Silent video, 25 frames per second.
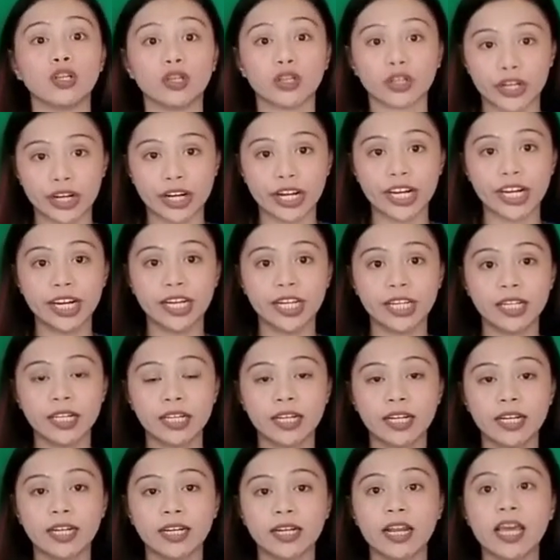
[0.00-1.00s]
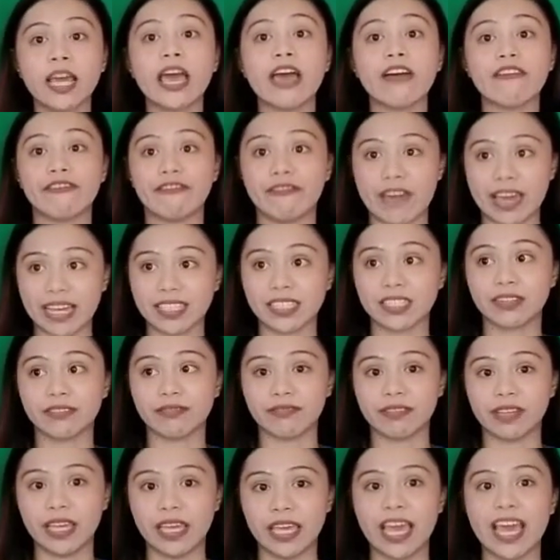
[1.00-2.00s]
Learn
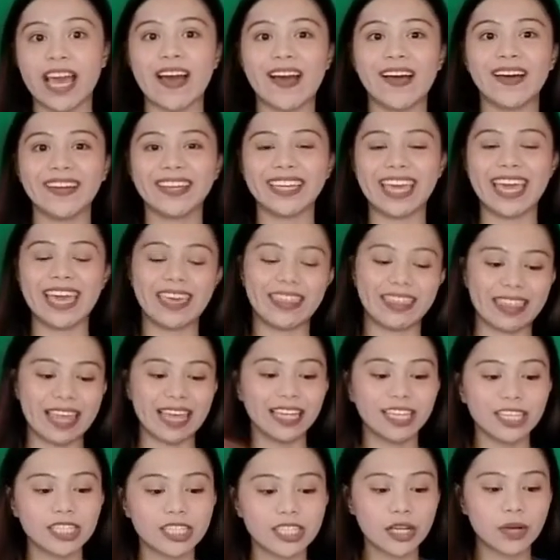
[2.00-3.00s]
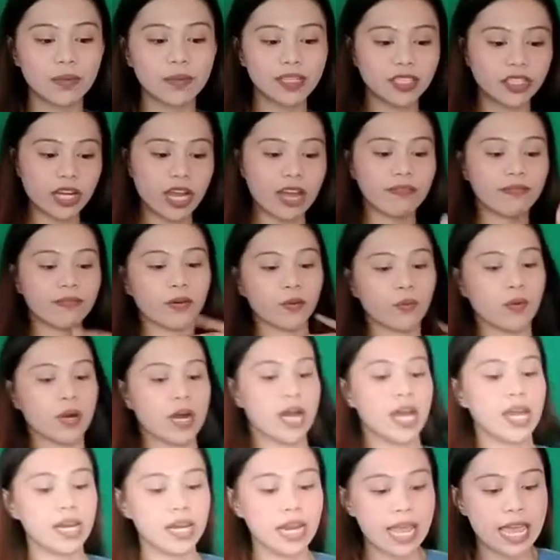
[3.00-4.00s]
effectively. Okay, thank you so much
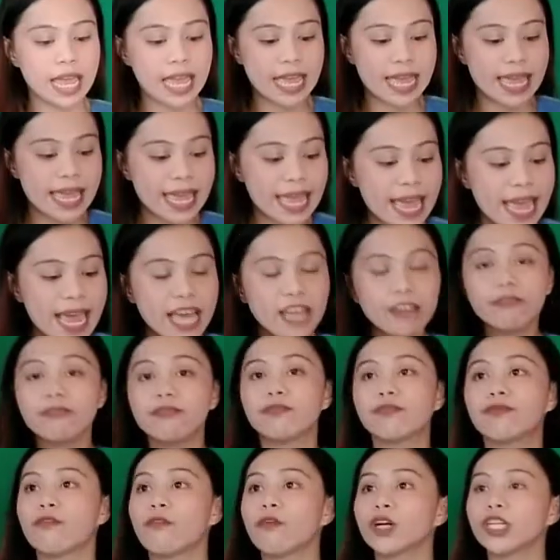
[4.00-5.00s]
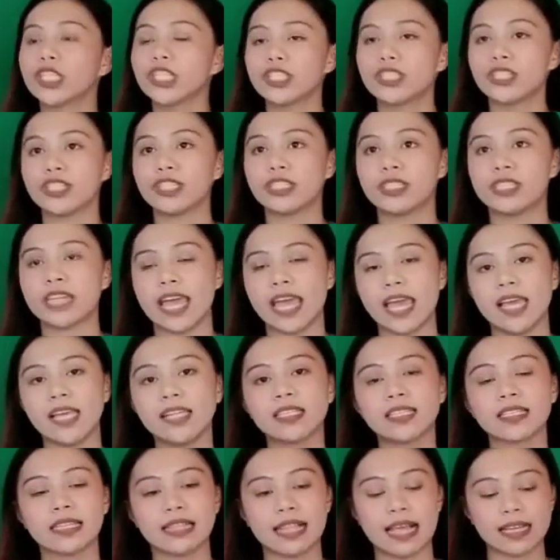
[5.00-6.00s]
everyone. And for
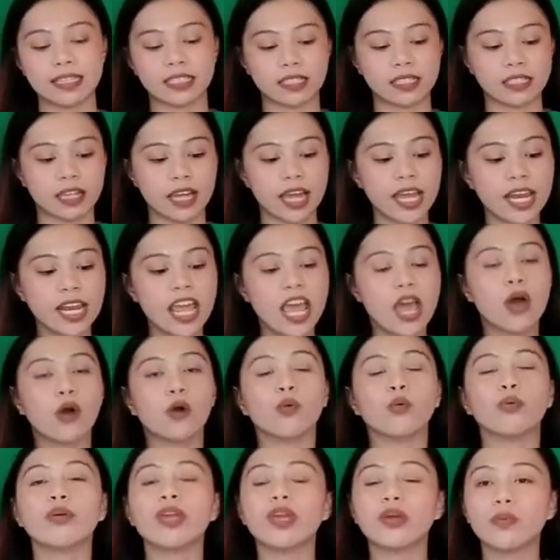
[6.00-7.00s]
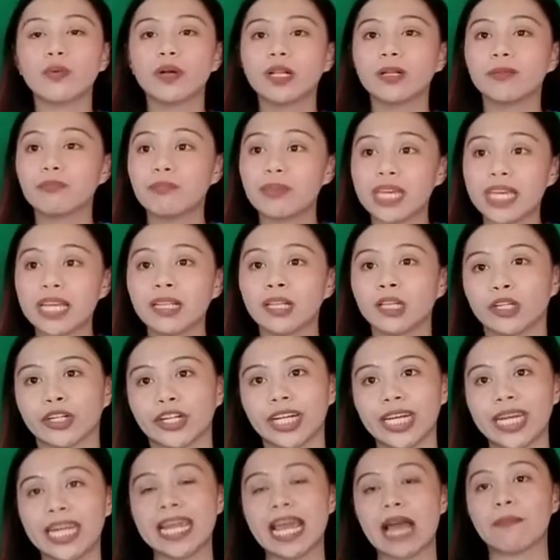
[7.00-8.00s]
today's lesson, we will be
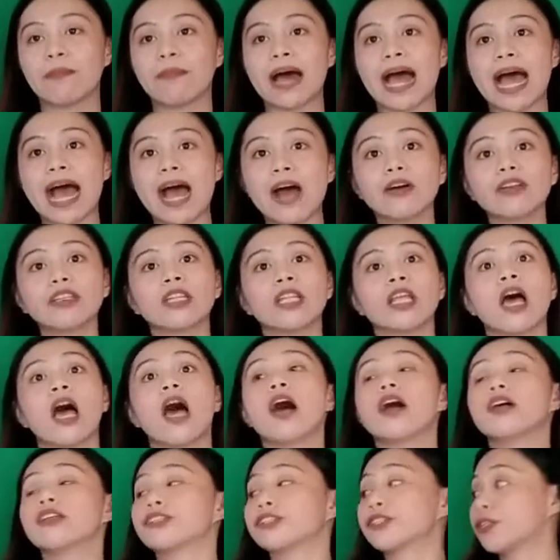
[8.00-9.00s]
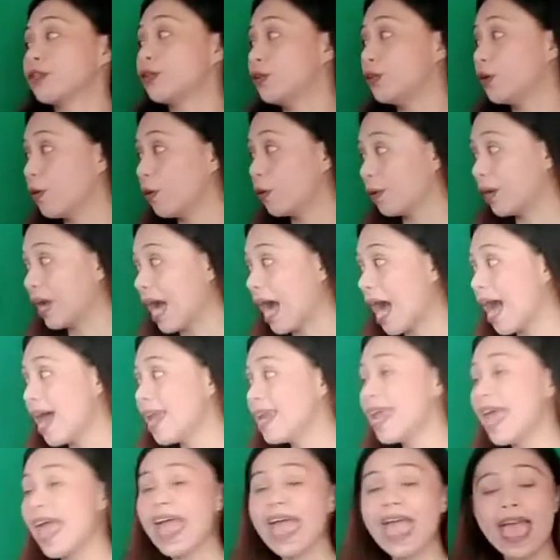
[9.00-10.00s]
learning about
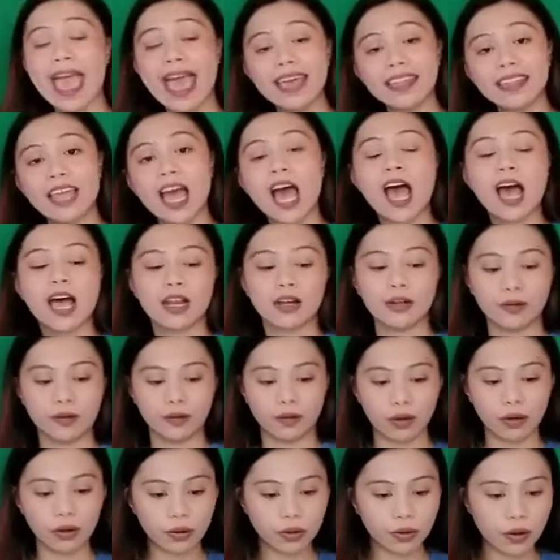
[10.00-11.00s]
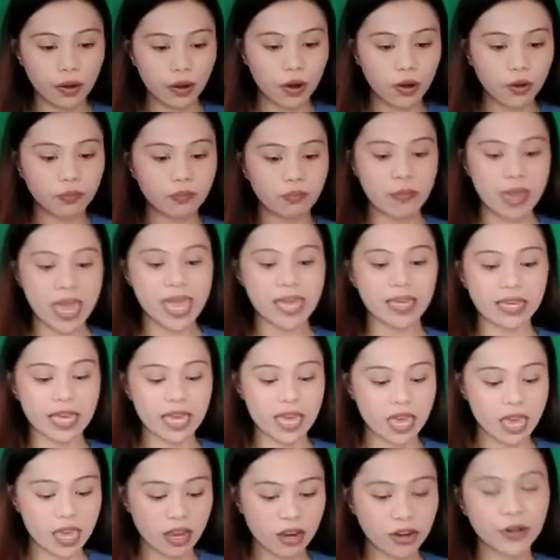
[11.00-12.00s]
slogan and logo
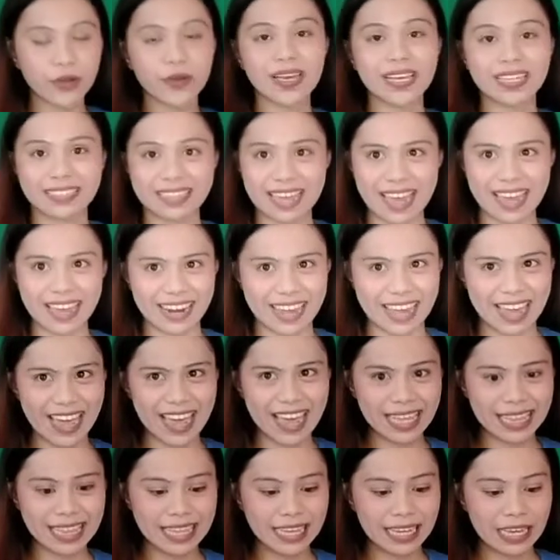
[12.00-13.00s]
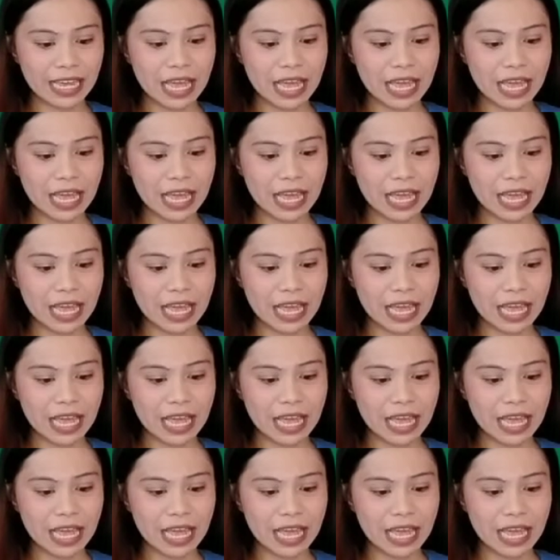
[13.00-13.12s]
making. Are you excited?